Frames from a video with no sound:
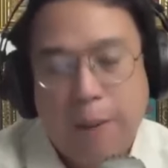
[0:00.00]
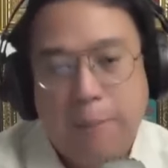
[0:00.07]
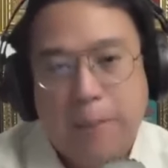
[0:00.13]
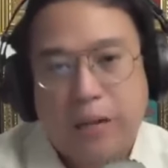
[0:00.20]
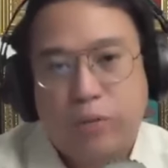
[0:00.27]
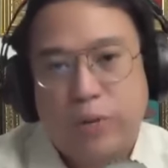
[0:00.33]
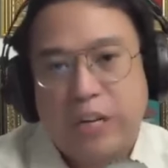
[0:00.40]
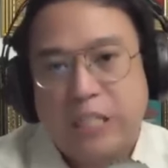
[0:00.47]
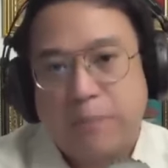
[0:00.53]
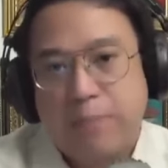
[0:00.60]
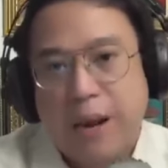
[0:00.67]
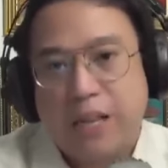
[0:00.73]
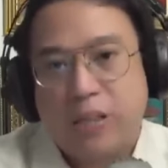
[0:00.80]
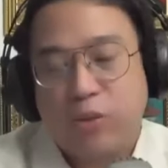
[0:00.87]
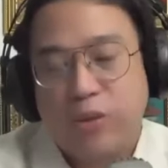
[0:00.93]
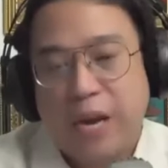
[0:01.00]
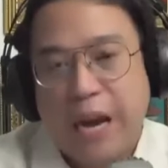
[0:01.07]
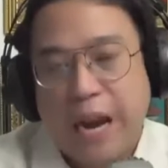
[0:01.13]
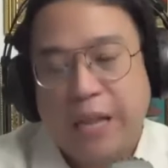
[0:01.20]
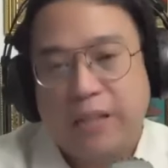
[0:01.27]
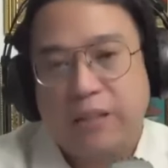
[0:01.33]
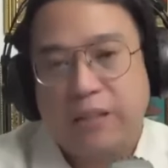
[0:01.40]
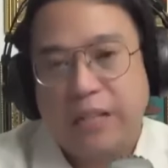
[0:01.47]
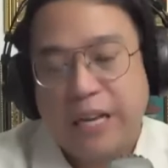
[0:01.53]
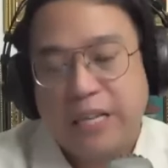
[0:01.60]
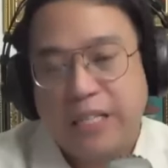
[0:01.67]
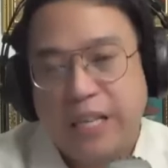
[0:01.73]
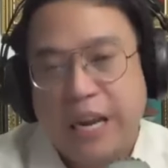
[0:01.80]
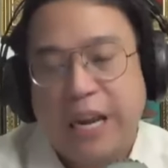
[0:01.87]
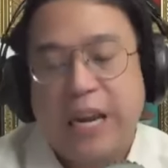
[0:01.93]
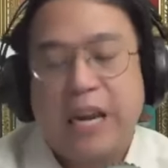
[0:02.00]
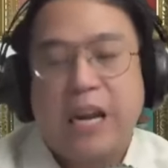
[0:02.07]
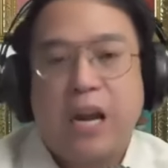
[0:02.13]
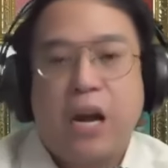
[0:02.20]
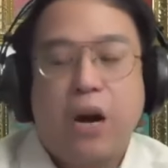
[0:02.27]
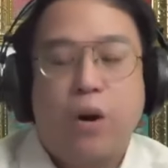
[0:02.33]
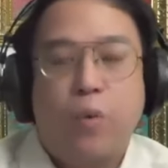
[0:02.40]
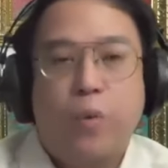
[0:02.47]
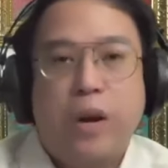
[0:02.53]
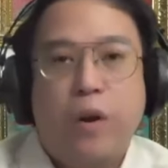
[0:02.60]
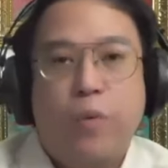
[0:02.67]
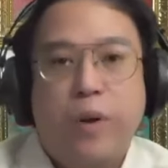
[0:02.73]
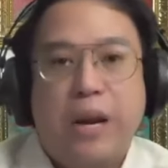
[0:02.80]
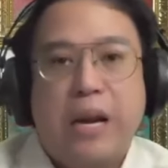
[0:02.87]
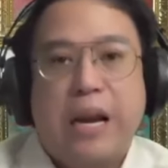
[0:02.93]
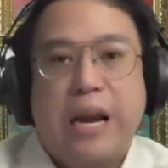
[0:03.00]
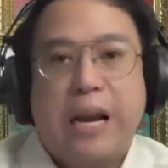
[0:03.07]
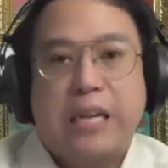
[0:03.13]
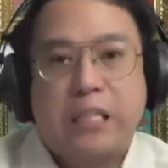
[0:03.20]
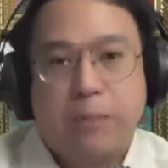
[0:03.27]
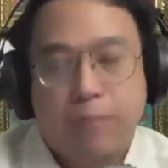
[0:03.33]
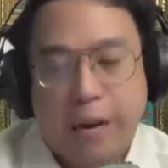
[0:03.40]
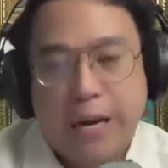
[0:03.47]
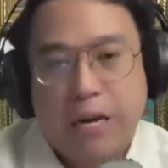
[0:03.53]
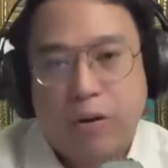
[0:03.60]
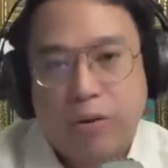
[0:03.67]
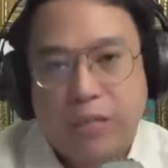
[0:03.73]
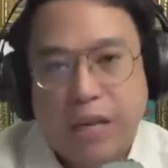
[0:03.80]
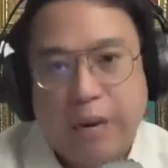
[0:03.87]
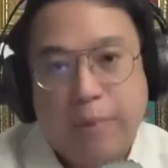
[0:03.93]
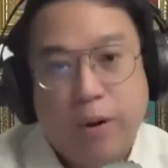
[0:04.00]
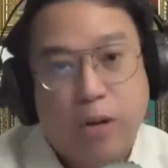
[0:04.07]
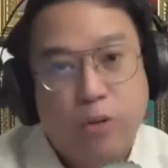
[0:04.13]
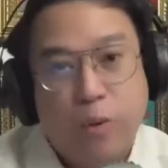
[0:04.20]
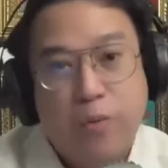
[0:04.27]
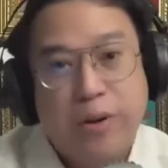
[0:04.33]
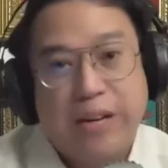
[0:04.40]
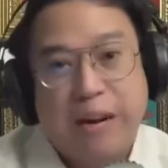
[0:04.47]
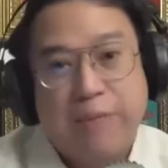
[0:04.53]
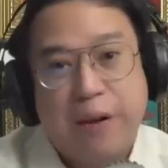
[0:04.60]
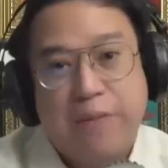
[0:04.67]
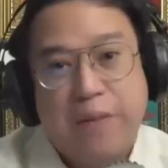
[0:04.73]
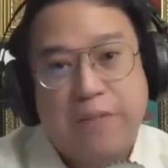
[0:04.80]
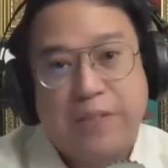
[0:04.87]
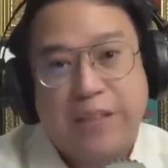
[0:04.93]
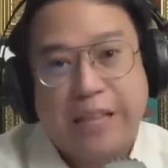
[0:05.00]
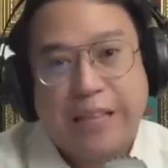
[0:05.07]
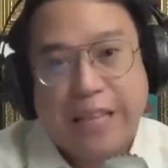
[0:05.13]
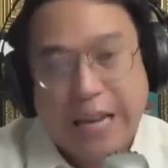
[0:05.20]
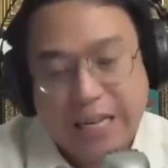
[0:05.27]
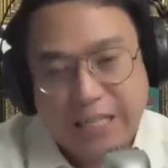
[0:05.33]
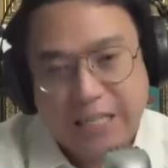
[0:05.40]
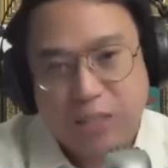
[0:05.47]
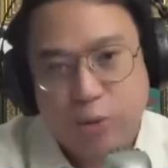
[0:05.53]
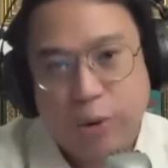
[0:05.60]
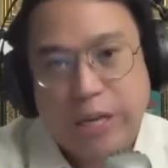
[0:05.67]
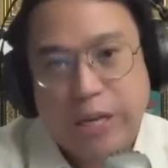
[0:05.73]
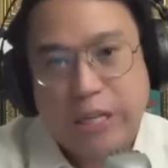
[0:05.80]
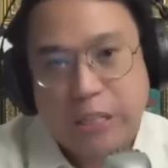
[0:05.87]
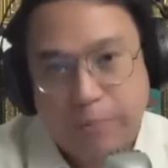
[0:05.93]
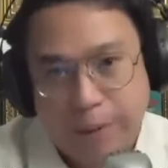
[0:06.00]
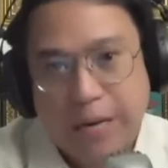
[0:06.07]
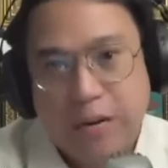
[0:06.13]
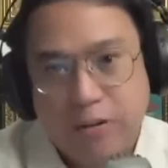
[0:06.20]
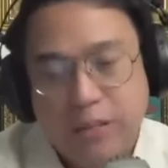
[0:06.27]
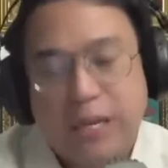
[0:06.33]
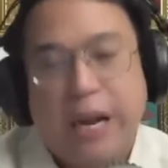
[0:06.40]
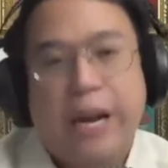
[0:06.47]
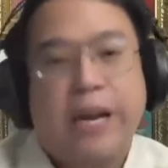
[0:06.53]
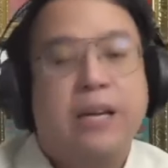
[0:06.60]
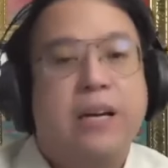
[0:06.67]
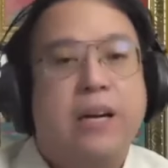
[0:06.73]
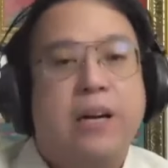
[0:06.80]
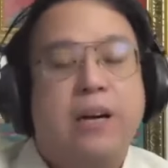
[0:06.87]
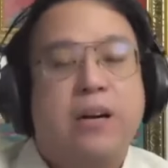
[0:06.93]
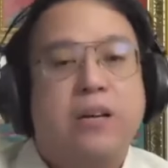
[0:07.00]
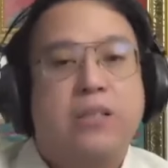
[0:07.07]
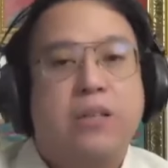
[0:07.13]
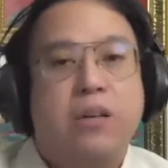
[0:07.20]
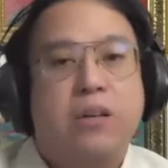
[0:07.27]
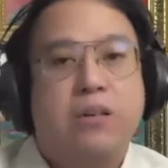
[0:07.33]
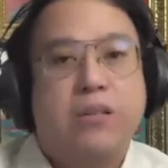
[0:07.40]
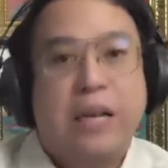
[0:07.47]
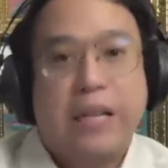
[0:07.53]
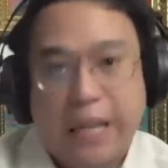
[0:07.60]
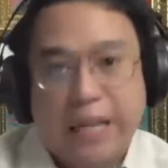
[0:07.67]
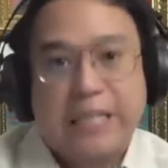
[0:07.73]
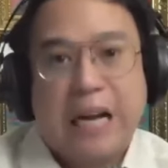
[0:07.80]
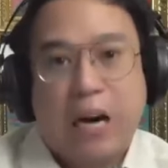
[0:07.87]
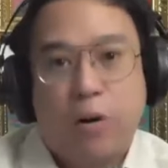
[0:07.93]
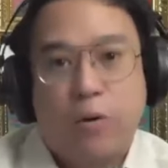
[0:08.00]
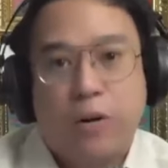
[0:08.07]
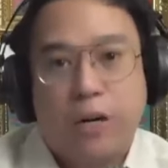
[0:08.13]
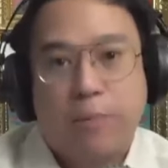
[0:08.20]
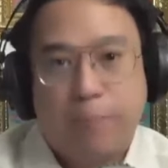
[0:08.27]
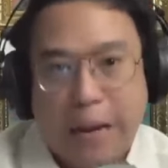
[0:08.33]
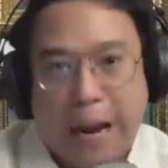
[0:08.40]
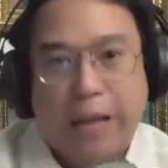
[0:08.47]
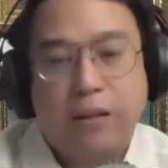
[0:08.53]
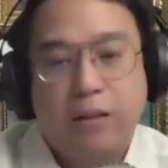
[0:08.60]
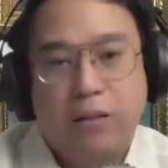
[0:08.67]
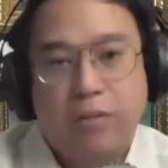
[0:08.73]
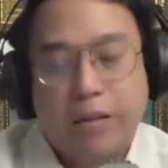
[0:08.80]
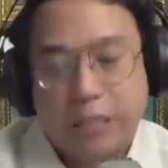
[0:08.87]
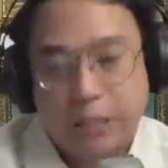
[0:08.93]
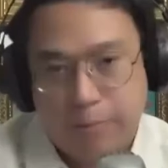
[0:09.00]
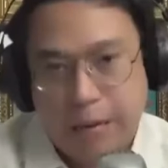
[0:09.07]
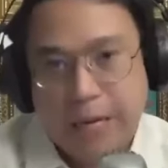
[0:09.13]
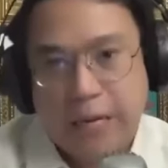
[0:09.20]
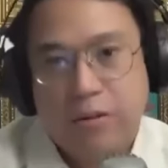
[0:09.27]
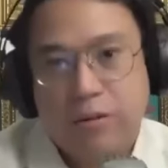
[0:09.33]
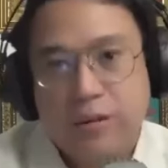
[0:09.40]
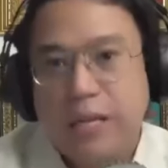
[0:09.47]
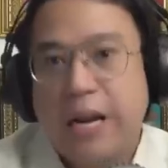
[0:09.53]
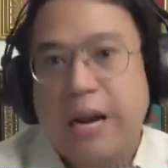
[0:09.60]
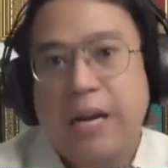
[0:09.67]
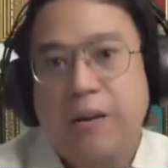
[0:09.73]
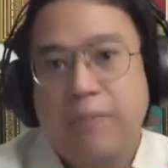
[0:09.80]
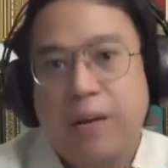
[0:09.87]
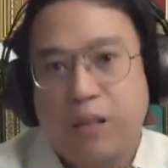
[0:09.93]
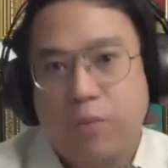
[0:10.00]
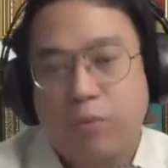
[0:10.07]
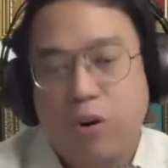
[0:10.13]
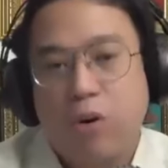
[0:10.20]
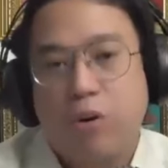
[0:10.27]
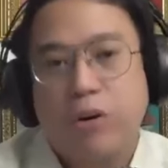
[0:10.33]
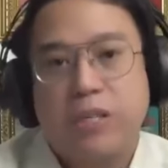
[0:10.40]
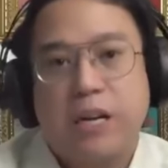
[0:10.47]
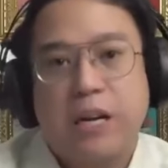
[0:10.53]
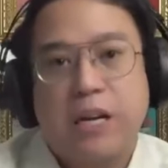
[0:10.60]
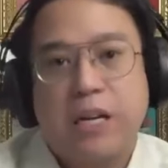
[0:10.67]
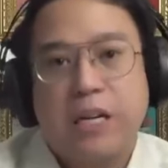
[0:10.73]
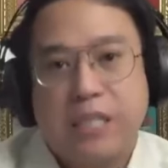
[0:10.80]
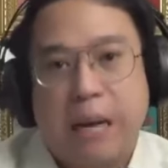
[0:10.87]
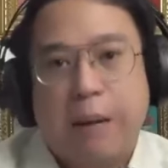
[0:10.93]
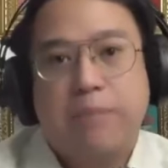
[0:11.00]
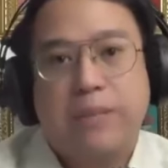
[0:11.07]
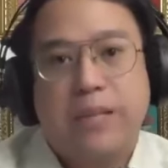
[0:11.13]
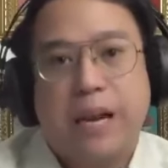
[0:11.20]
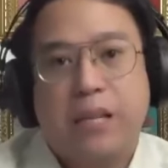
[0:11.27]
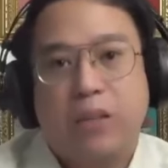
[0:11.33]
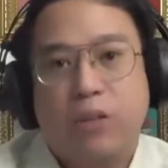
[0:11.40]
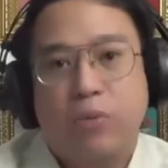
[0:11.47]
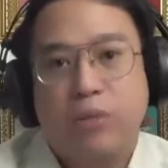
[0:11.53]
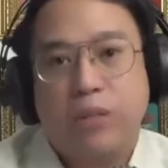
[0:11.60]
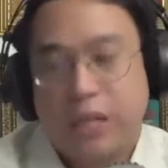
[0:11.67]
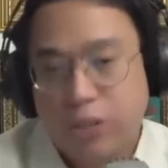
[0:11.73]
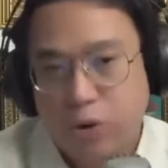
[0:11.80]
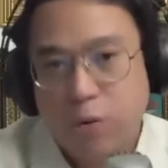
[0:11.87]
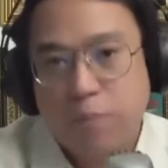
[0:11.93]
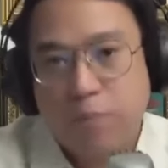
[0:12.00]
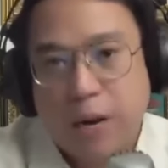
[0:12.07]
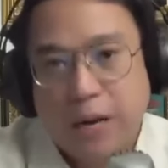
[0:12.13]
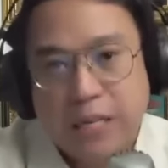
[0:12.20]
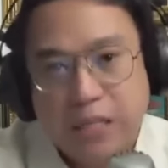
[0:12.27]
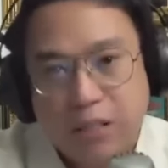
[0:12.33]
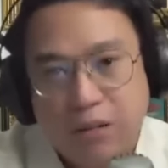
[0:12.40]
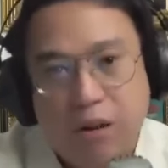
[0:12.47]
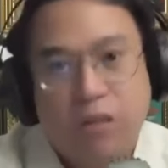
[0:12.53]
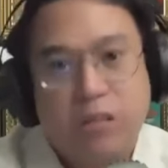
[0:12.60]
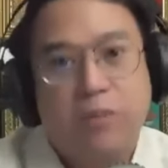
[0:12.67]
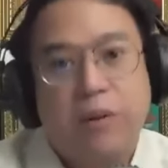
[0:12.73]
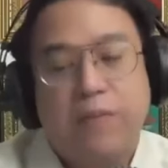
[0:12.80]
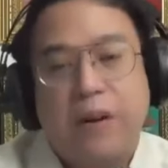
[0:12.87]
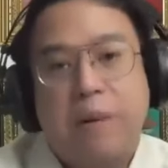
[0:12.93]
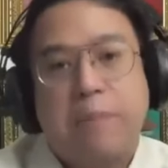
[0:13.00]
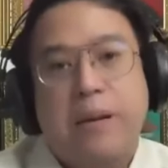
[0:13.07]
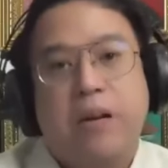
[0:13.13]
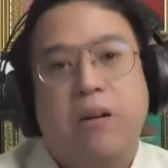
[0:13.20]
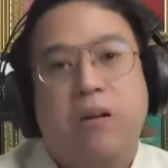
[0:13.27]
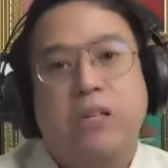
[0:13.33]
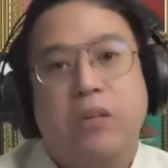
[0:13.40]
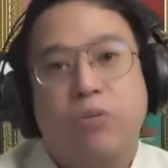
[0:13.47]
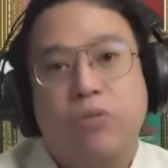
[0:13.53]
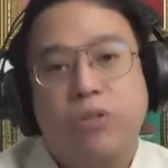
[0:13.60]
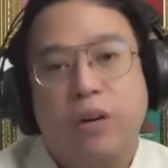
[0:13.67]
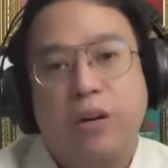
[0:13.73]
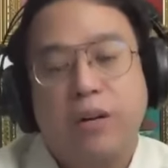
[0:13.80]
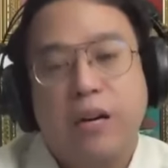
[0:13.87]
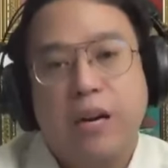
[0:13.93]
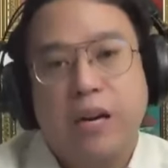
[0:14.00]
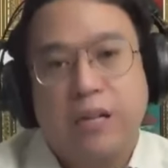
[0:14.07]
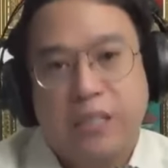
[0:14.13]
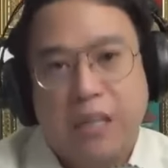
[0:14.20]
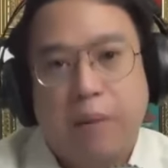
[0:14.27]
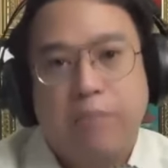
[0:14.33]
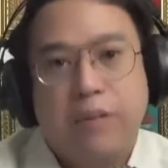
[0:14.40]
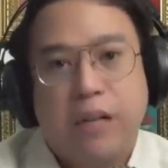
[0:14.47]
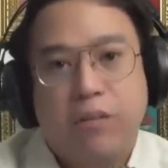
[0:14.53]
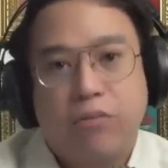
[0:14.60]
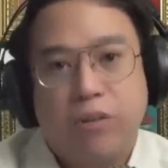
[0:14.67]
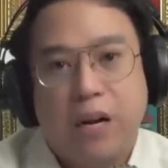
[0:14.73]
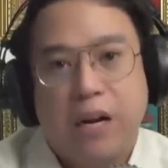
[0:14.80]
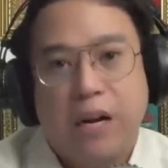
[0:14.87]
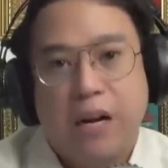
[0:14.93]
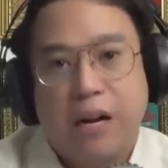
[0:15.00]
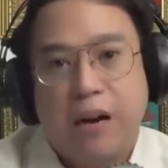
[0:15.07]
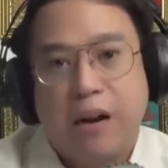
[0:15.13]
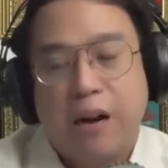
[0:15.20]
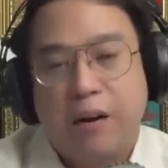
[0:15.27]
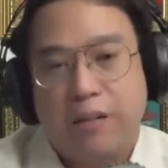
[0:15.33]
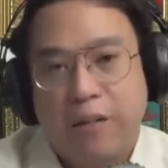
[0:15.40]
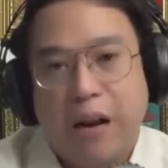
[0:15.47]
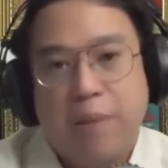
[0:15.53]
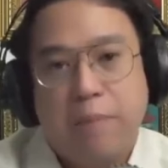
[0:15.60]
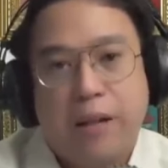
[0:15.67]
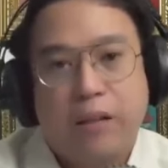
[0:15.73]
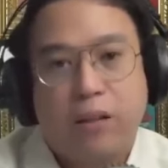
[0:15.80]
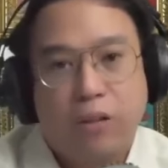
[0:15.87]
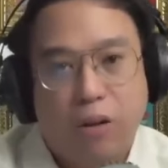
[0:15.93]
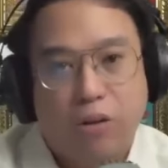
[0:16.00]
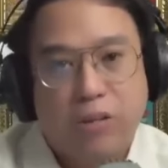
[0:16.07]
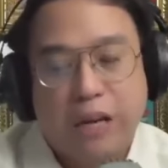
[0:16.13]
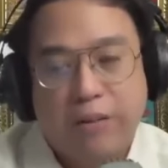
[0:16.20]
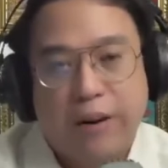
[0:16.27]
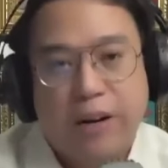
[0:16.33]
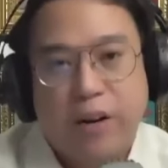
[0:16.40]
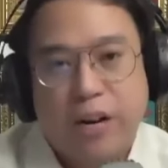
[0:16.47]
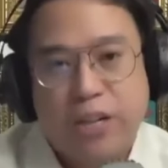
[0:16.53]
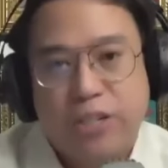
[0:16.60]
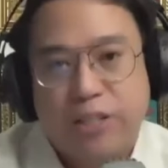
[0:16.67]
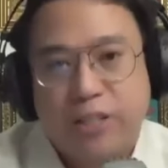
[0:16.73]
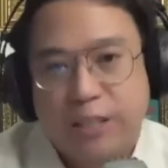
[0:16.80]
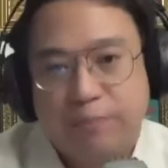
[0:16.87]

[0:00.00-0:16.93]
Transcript: But with respect to the NTC, we will explain our side, because we were given 15 days to explain our side. Mm-hmm. So that is our plan, to explain our side. But of course, subject to the due process clause of the Philippine Constitution, subject to the relevant laws and regulations.